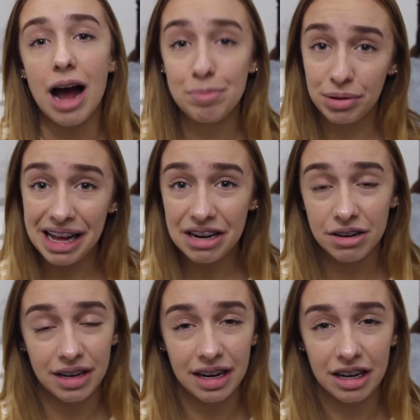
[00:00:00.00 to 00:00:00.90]
I plan
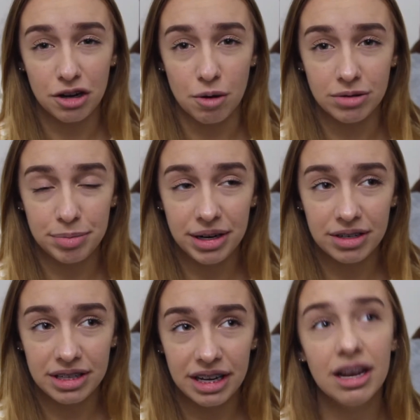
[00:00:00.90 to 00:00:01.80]
on getting a nose
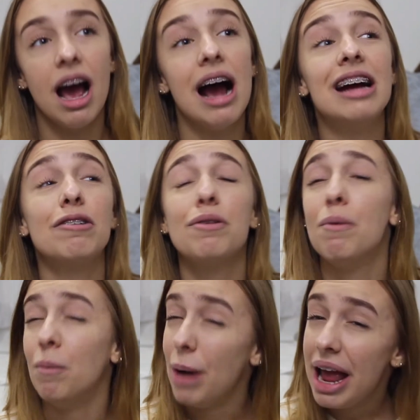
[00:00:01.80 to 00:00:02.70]
piercing. I don't
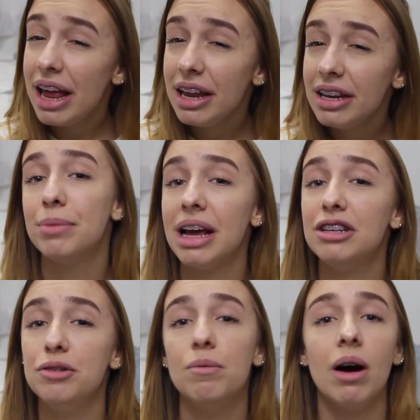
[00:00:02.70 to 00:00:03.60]
know when, but I
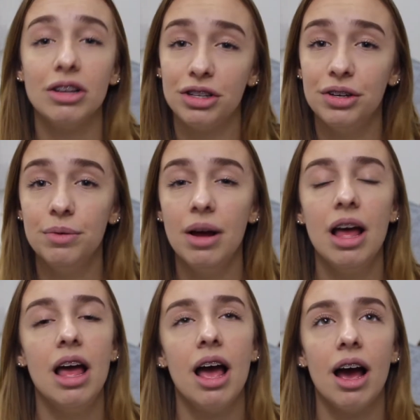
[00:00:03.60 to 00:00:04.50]
do want to.
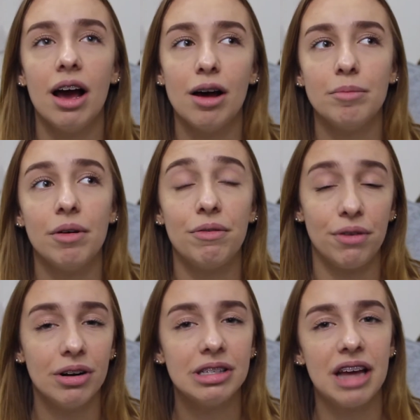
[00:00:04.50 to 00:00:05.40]
Um,
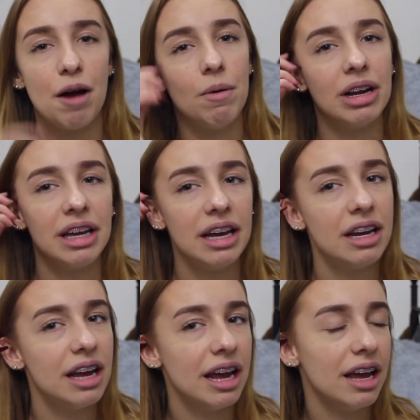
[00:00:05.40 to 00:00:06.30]
first, I want to
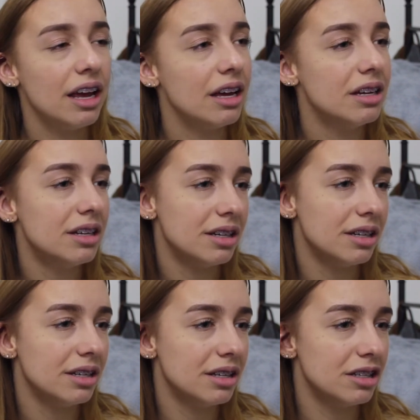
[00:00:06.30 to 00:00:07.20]
get a
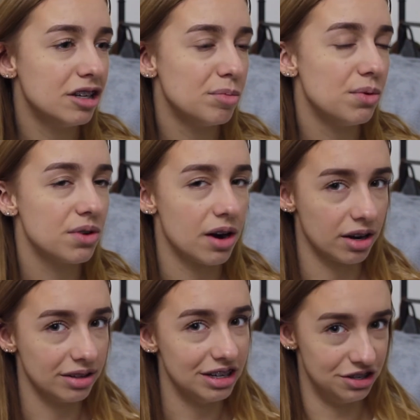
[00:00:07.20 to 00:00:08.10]
double
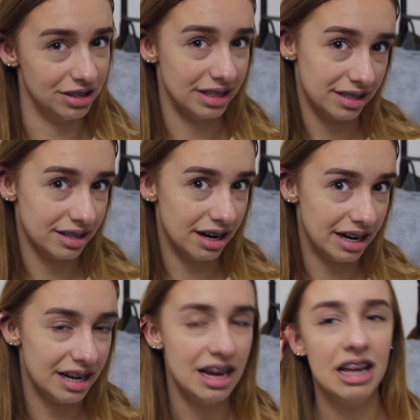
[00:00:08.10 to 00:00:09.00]
cartilage on this
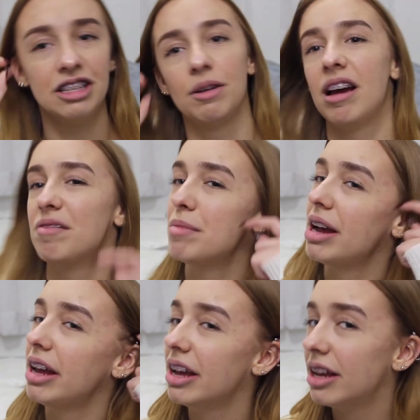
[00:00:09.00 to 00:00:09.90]
side. So I have
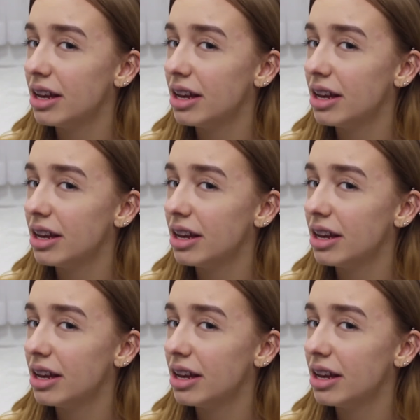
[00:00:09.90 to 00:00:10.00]
my